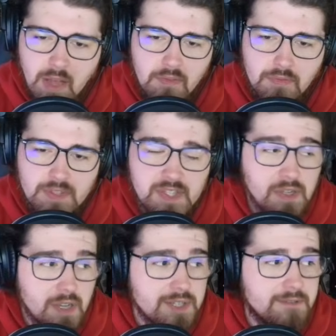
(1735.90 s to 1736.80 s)

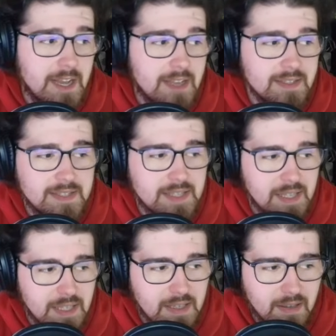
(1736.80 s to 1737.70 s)
sunk cost
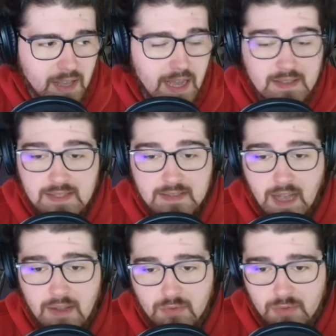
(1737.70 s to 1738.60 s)
fallacy. I
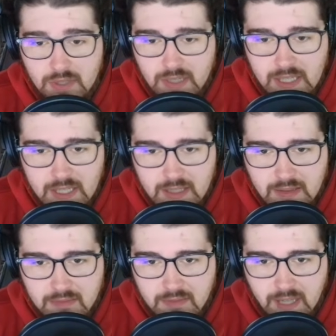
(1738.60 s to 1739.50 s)

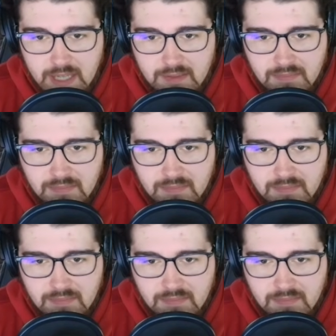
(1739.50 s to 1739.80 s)
really like,